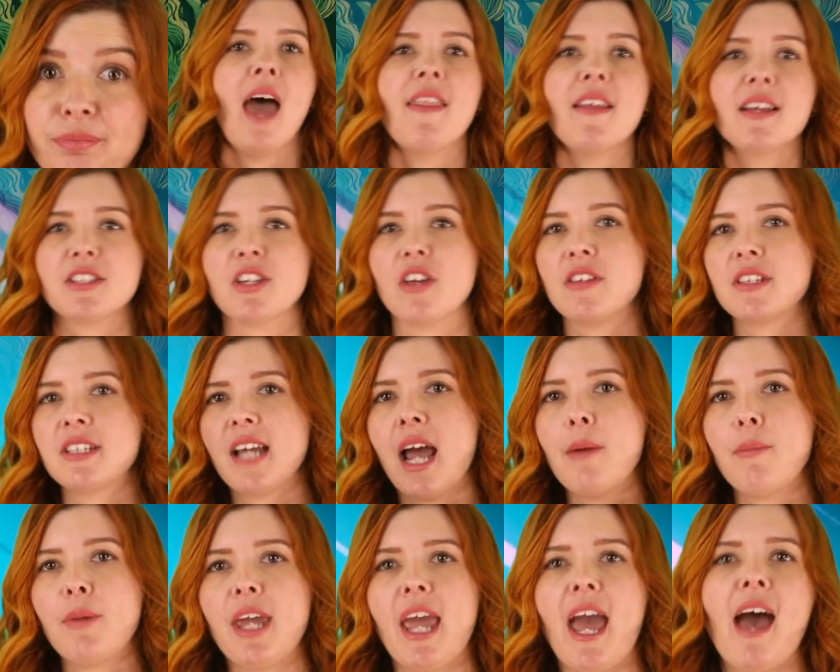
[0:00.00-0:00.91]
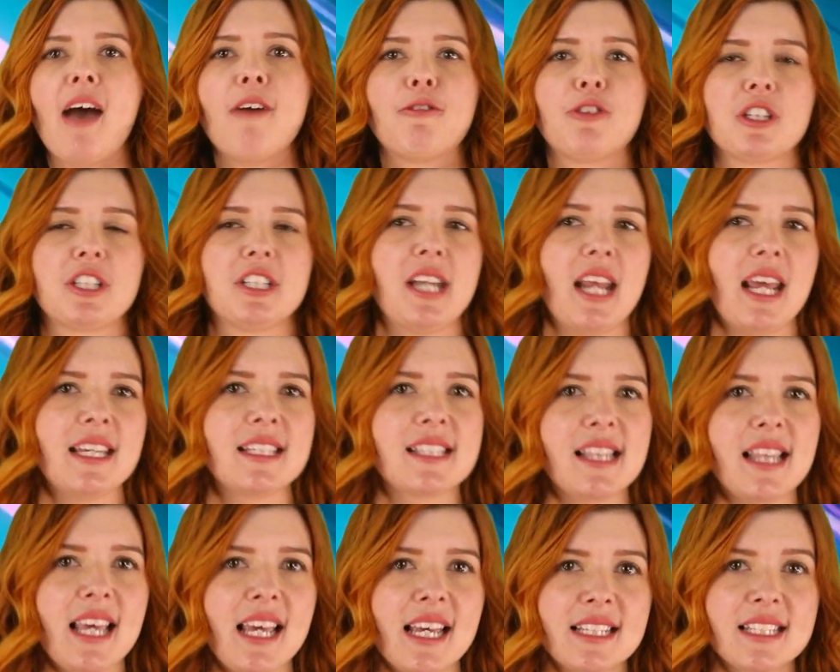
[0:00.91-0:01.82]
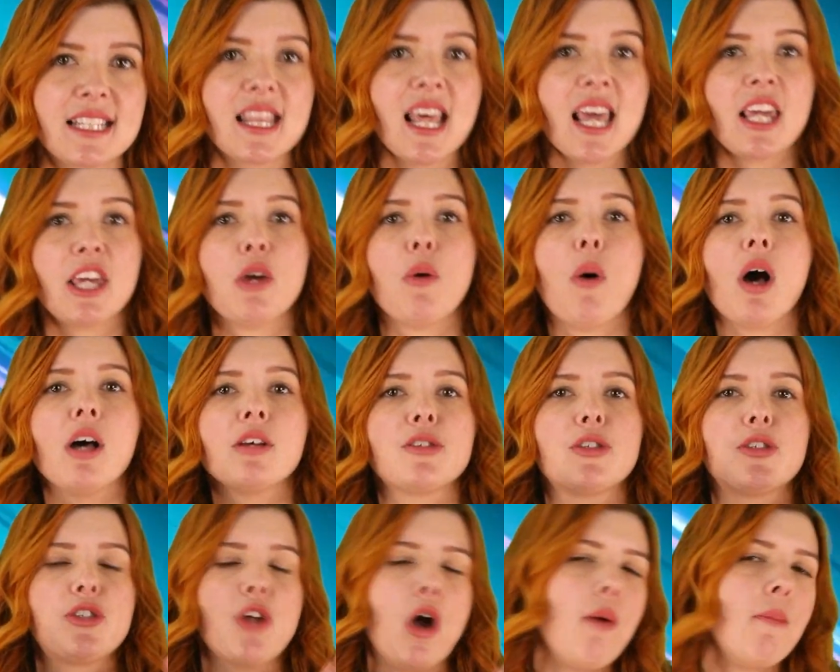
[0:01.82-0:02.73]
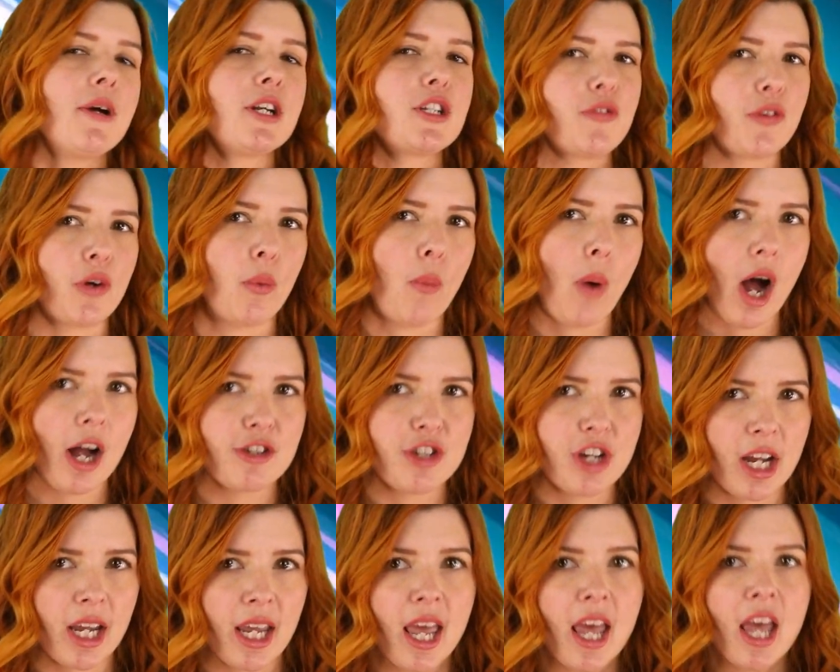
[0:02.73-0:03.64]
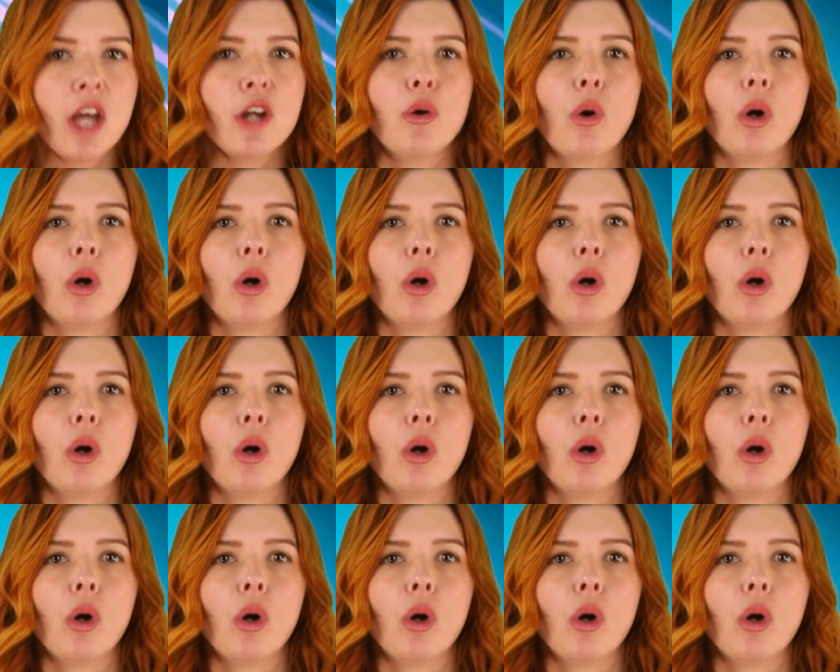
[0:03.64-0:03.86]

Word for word: And that's all the time we have for today's list. Thank you all so much for watching.